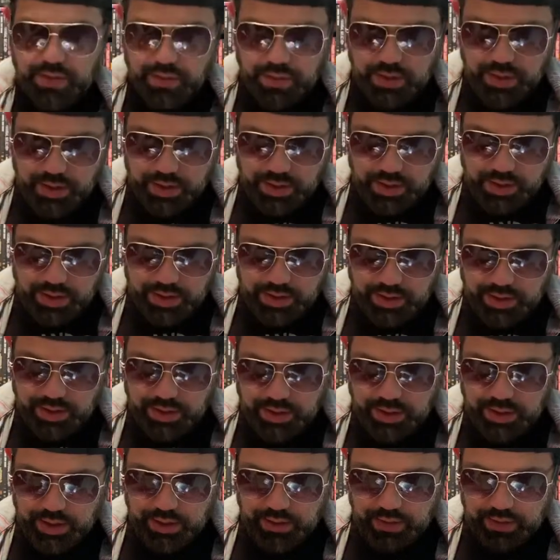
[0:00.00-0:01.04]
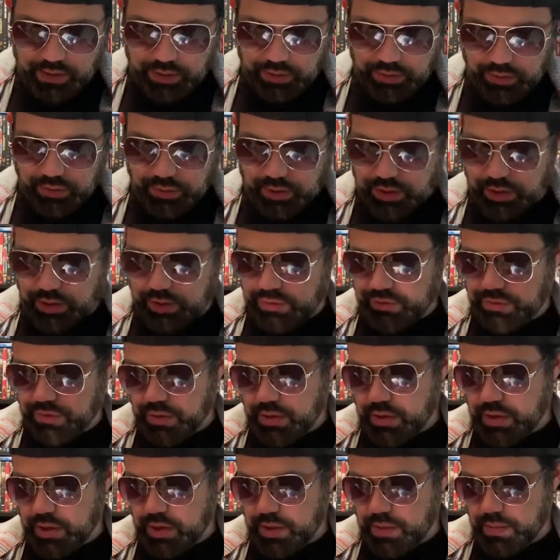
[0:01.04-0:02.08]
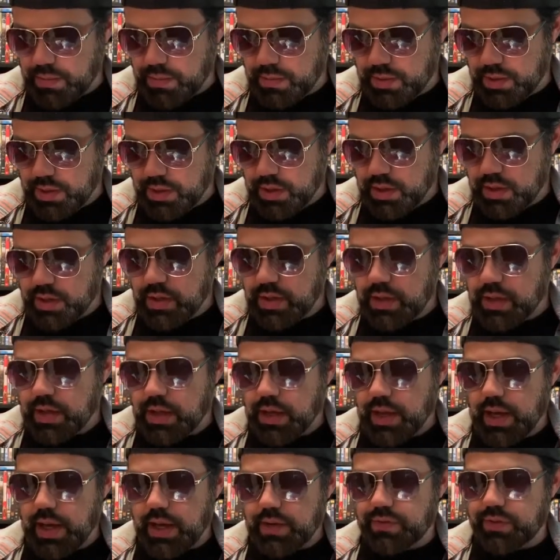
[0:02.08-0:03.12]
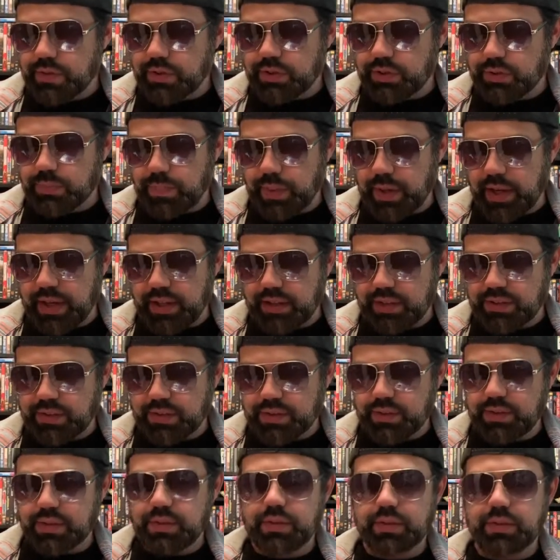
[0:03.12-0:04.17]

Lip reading: run, and then here this one is from Everspace,